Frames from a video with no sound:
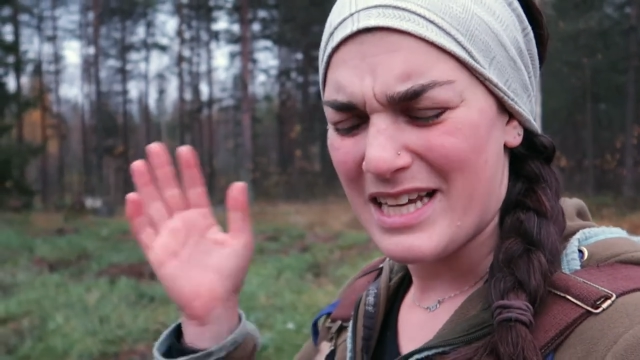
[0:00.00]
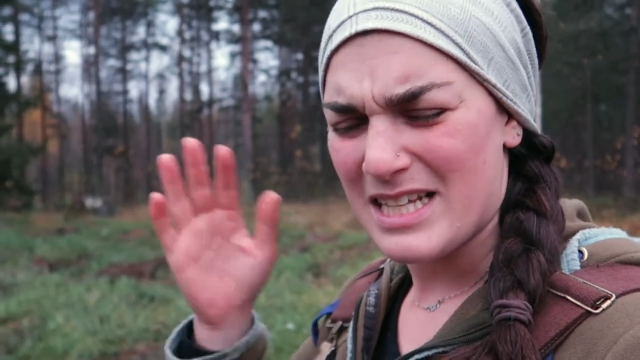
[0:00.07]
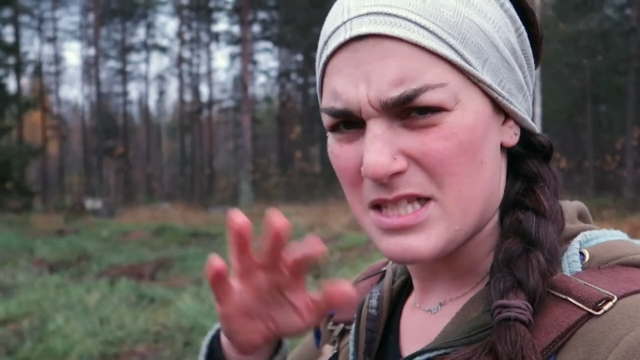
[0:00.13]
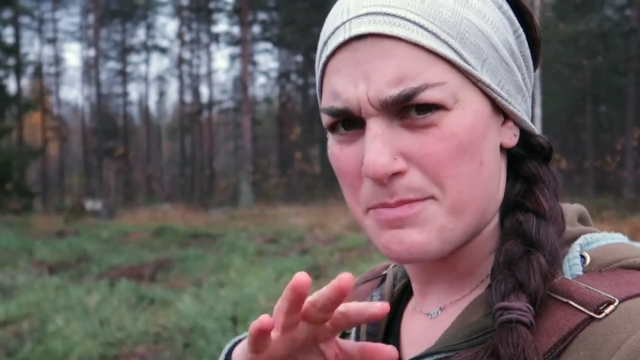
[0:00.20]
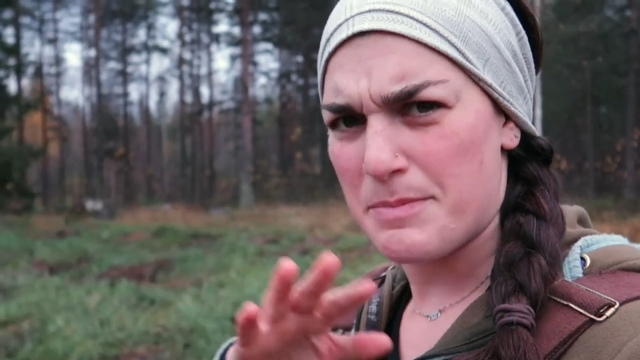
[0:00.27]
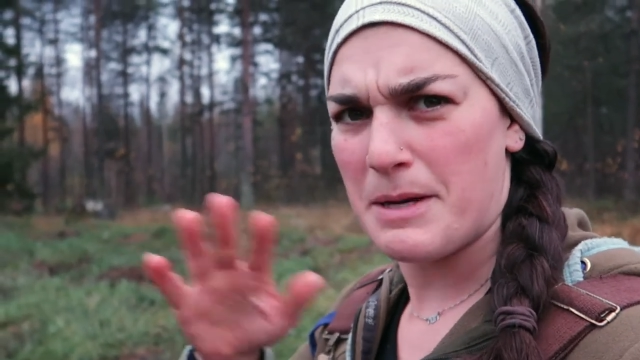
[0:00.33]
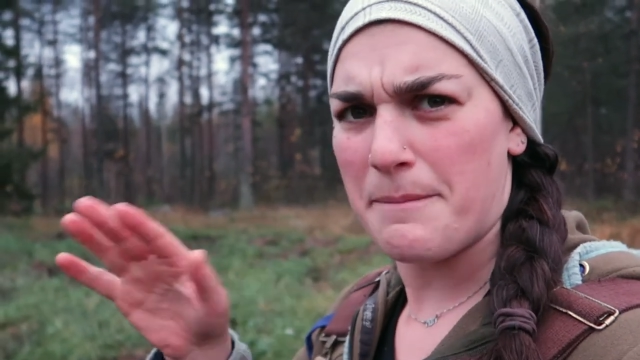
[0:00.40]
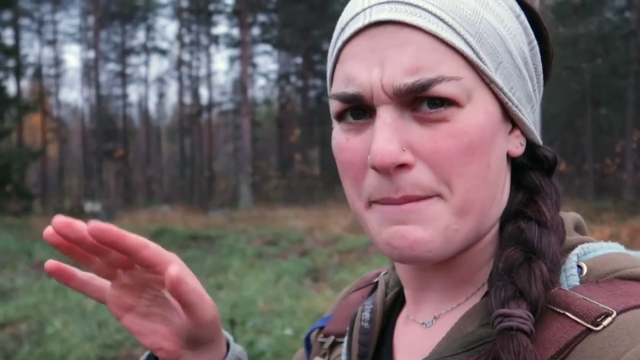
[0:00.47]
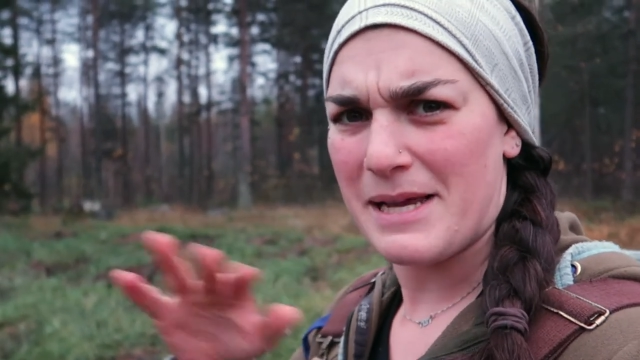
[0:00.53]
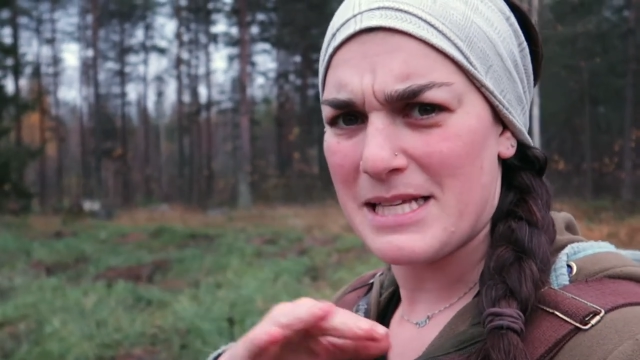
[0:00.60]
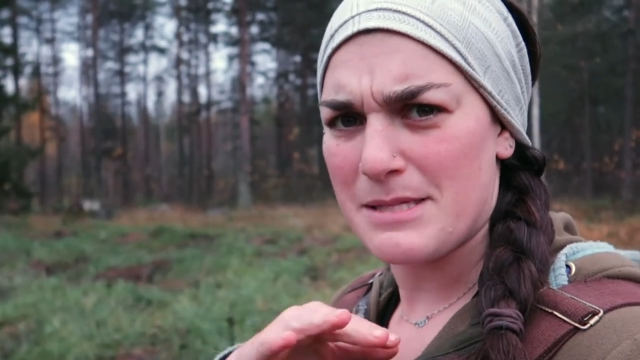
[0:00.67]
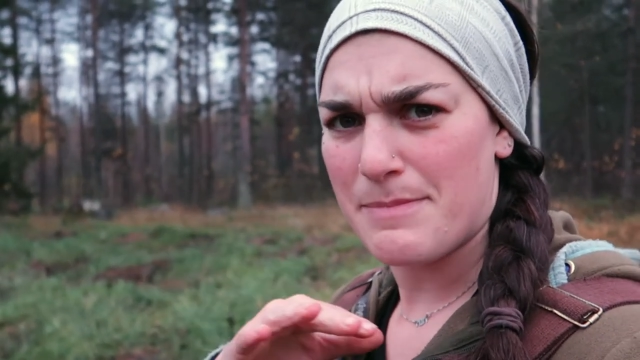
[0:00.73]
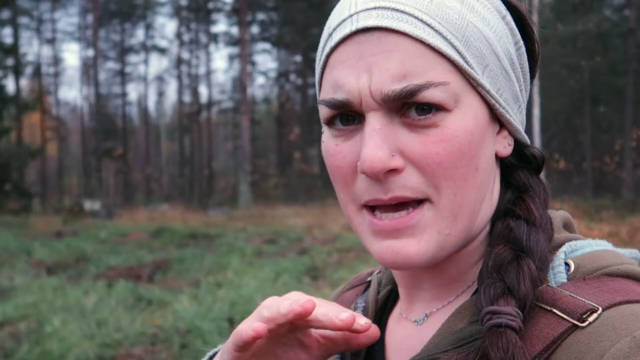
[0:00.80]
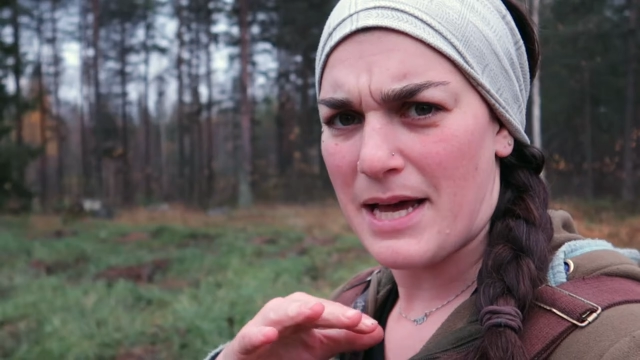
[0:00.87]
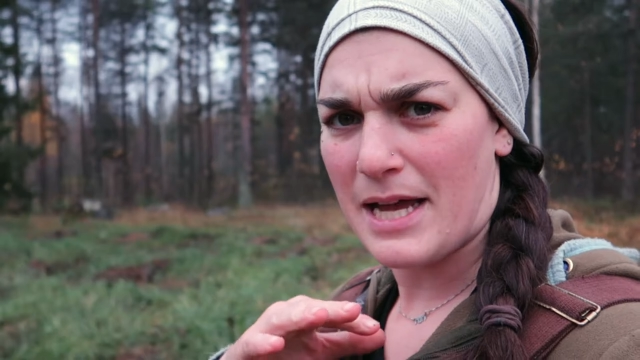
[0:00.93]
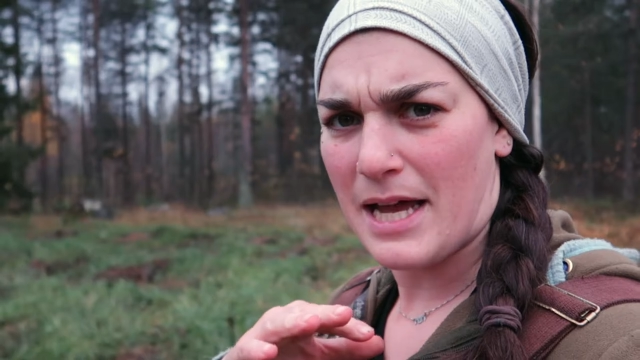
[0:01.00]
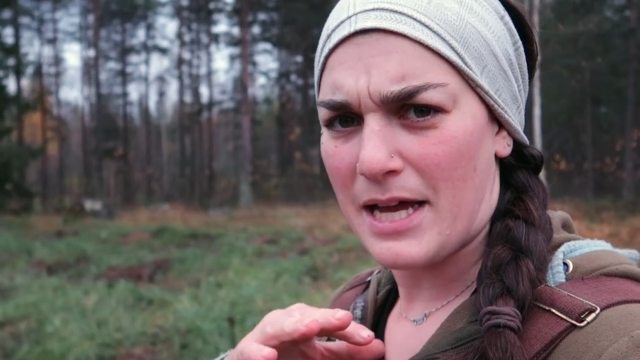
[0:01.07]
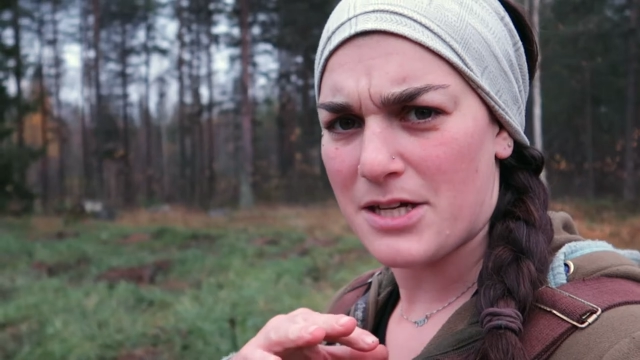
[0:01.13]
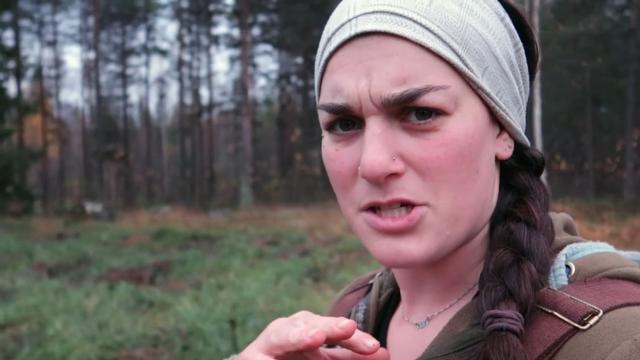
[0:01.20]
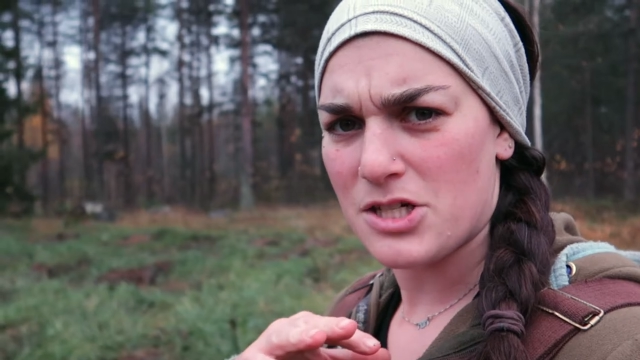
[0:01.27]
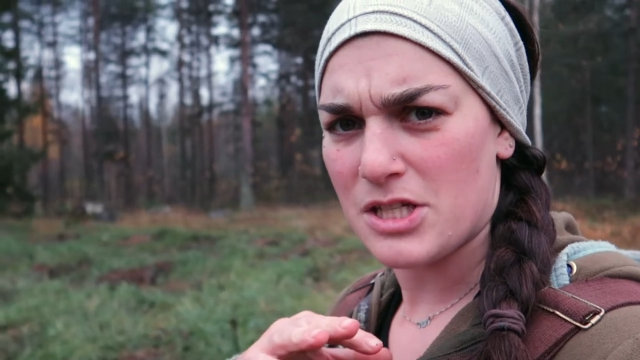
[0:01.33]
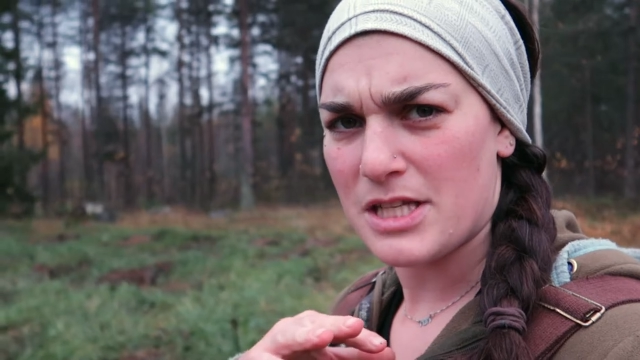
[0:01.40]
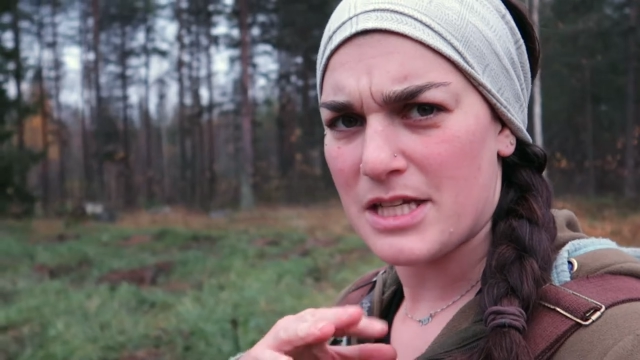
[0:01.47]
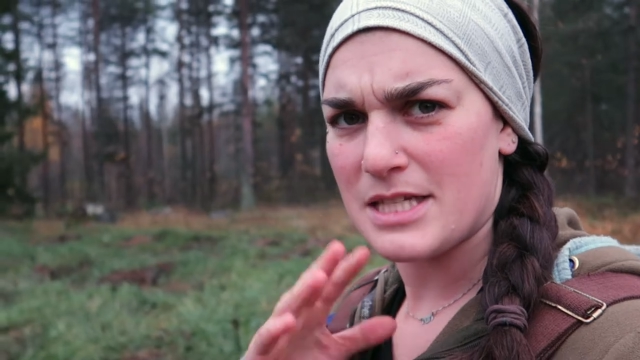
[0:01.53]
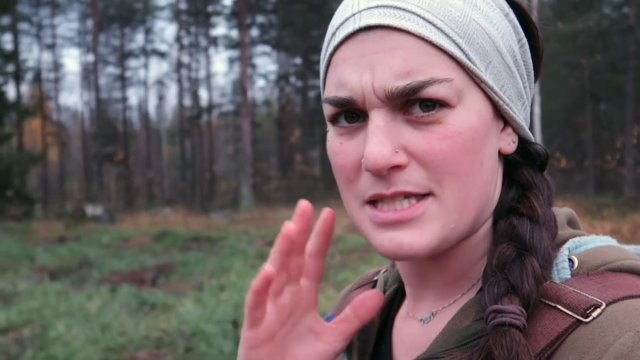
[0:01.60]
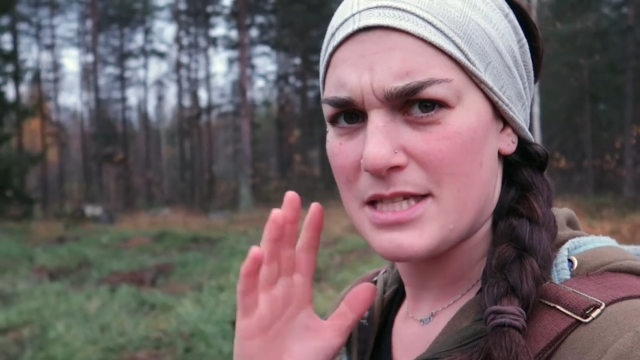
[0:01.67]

it's been a mixed bag actually.